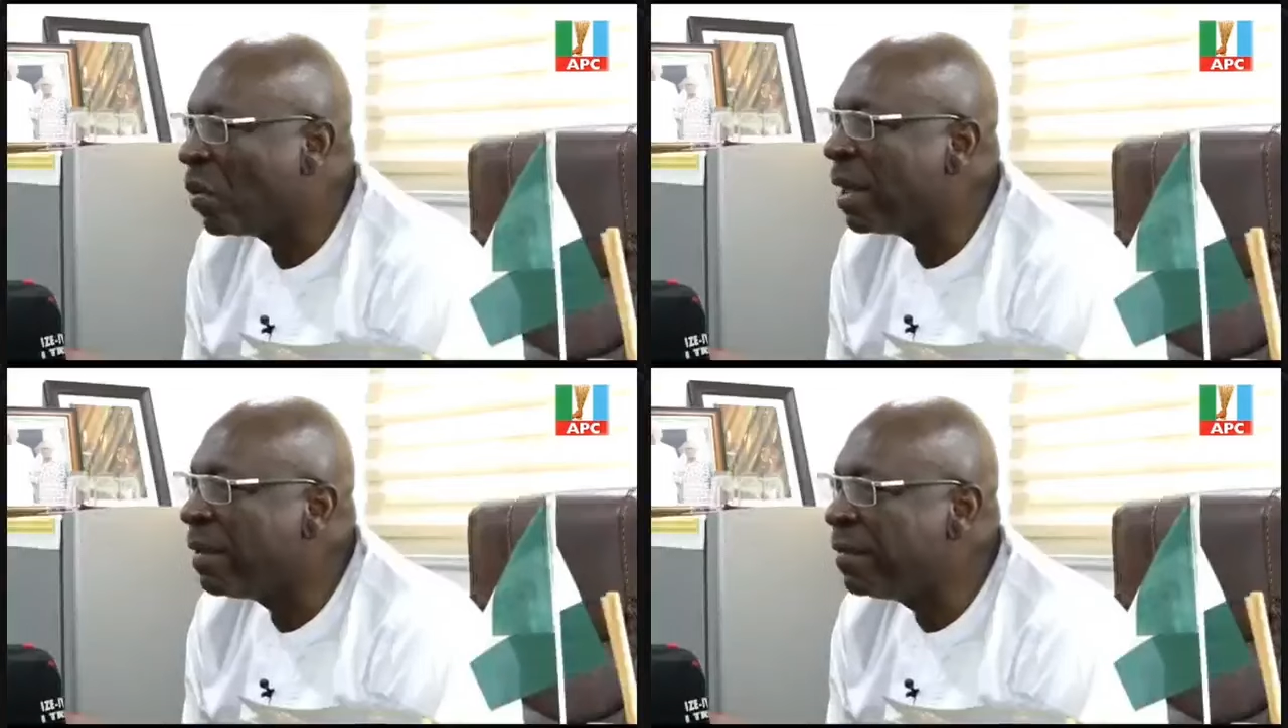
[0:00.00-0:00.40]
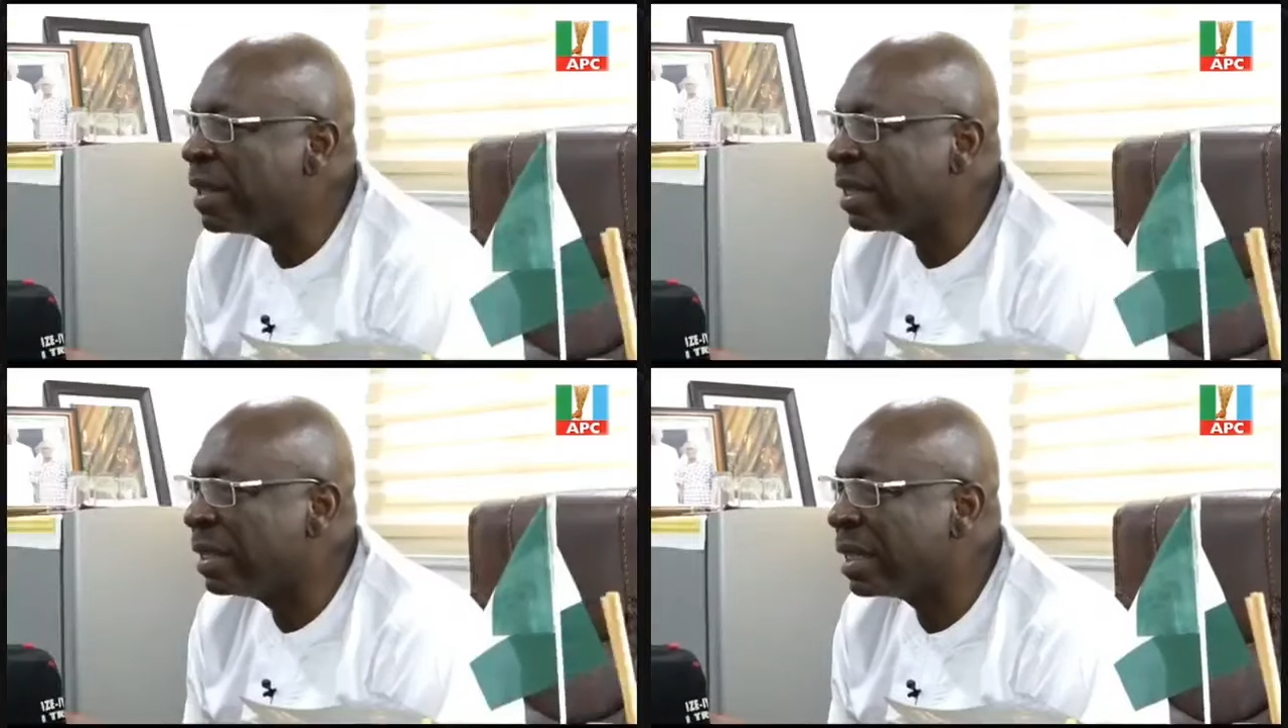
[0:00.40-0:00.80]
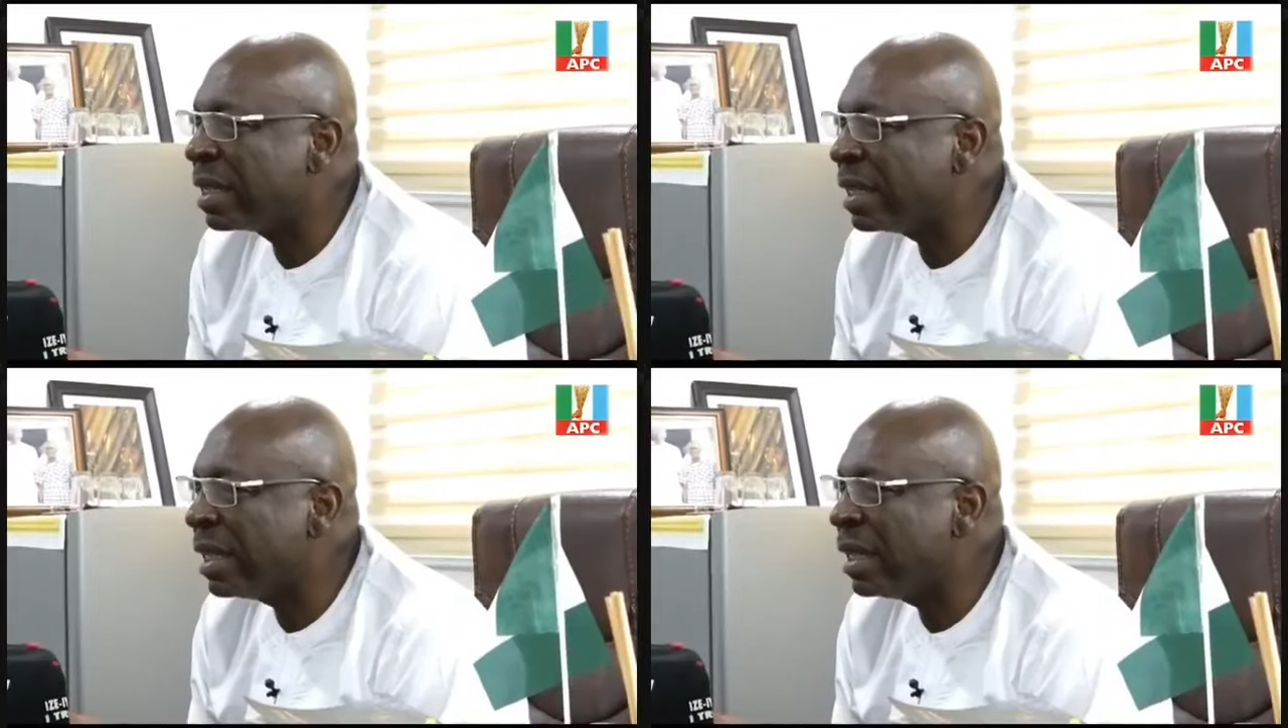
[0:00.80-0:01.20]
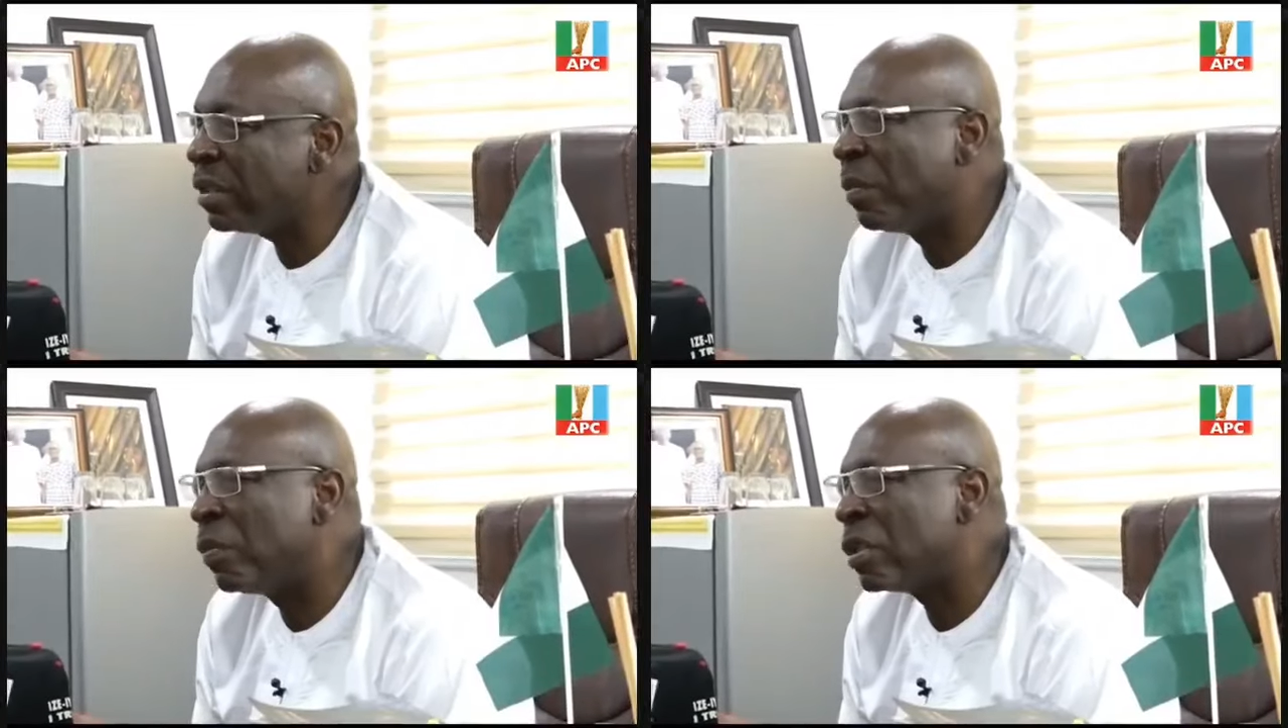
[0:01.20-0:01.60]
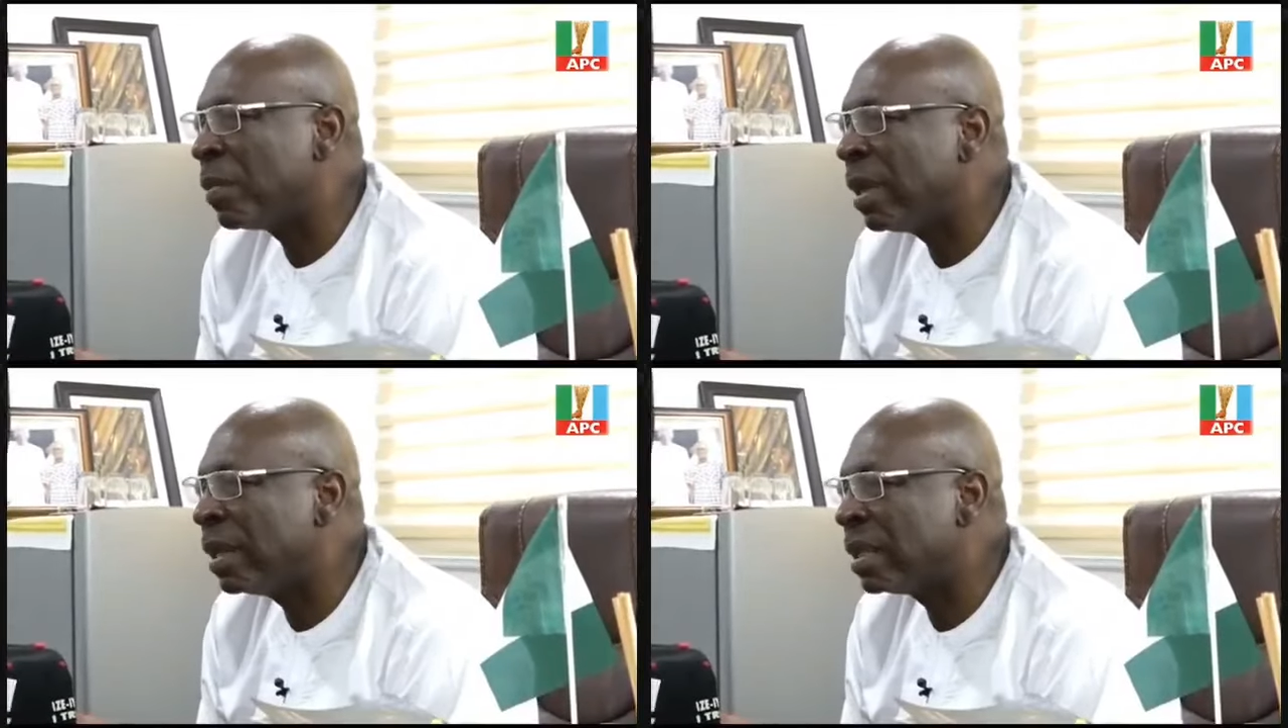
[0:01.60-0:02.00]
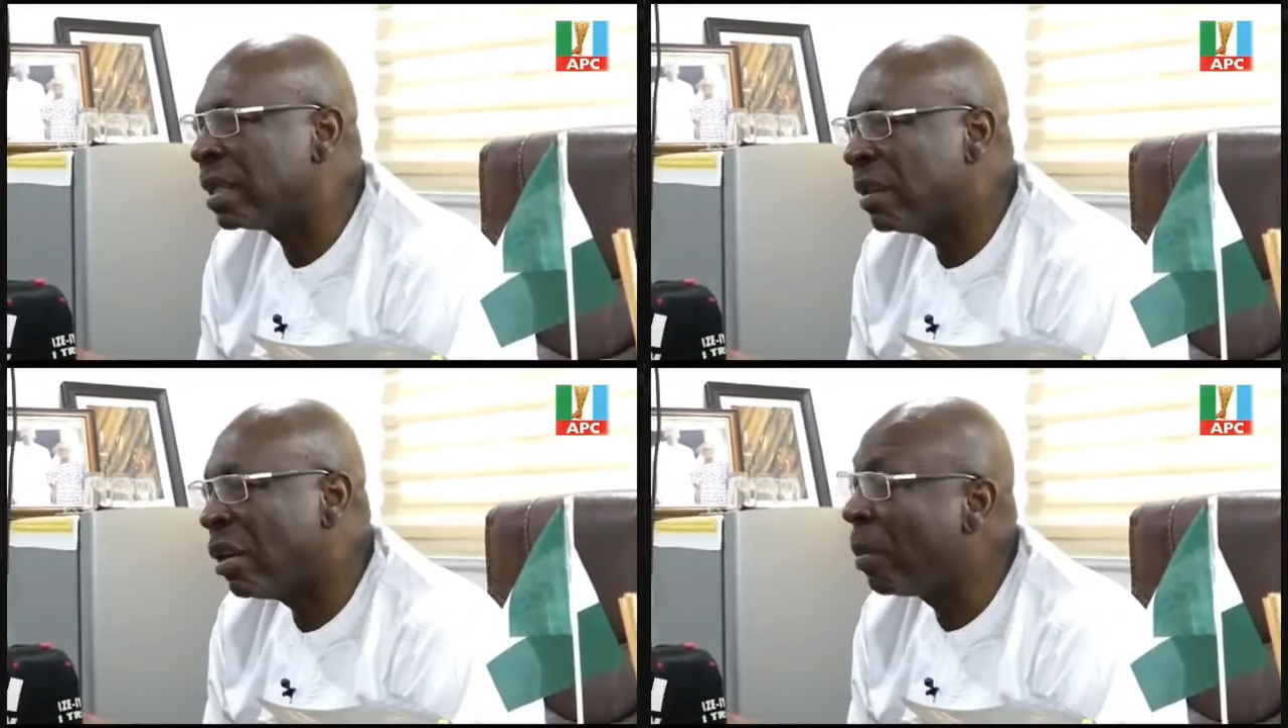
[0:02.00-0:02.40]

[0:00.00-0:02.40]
we envision a state of prosperity,